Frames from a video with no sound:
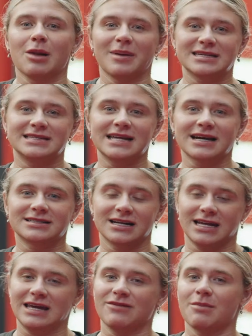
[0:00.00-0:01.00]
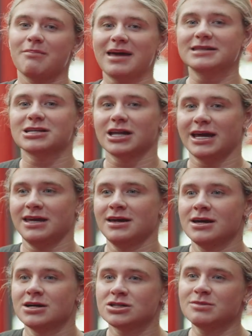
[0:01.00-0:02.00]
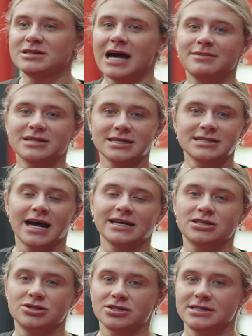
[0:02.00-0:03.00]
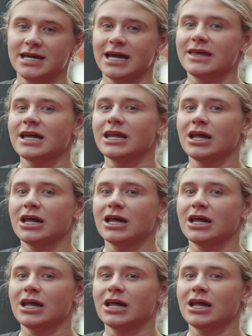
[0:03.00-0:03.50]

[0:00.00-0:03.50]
bit stagnant even mentally, sometimes it's nice to just take that